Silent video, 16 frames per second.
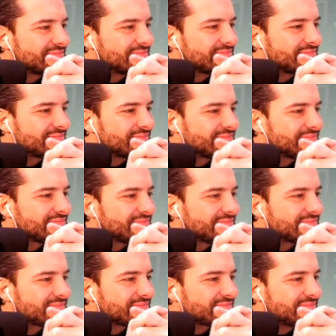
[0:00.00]

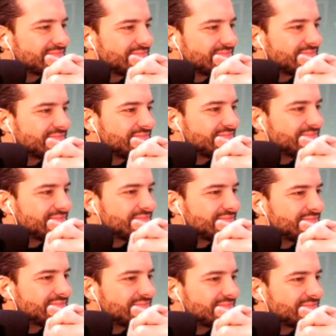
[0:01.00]

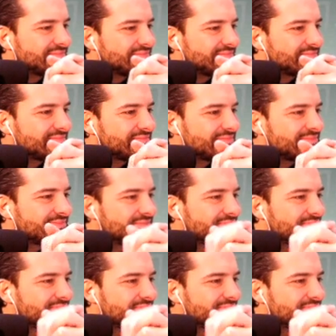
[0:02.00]
(silent)